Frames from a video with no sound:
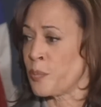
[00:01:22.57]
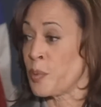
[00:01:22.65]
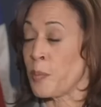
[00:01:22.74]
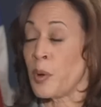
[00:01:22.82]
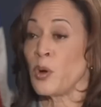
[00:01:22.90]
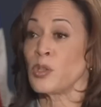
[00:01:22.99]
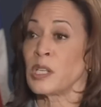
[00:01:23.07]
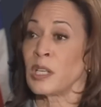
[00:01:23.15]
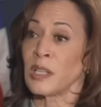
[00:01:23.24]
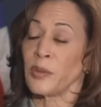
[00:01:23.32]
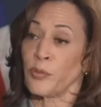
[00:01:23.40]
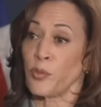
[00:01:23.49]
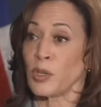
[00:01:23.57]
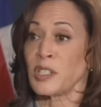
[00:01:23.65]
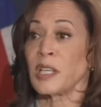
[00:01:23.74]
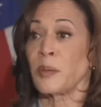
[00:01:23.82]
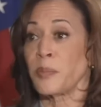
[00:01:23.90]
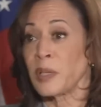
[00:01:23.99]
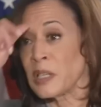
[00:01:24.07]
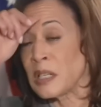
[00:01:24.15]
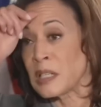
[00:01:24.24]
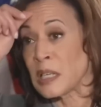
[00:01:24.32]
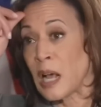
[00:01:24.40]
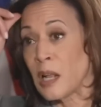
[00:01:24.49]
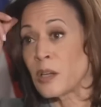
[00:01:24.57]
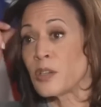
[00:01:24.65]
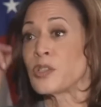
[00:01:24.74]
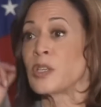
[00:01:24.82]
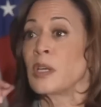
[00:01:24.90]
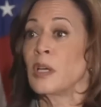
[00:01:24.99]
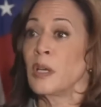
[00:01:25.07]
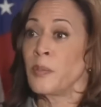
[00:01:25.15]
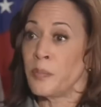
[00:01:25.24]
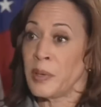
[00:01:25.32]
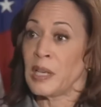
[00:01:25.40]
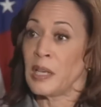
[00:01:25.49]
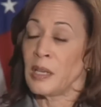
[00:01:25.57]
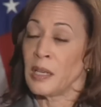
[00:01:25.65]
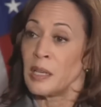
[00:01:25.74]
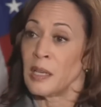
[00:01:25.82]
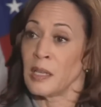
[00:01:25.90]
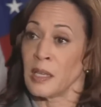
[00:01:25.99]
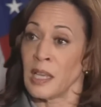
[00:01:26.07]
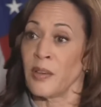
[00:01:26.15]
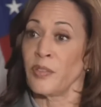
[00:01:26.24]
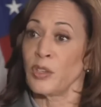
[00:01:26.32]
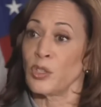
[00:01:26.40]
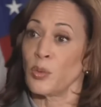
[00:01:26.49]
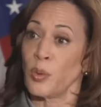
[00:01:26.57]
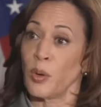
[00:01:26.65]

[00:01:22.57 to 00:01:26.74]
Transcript: proposing that $14 billion be given to what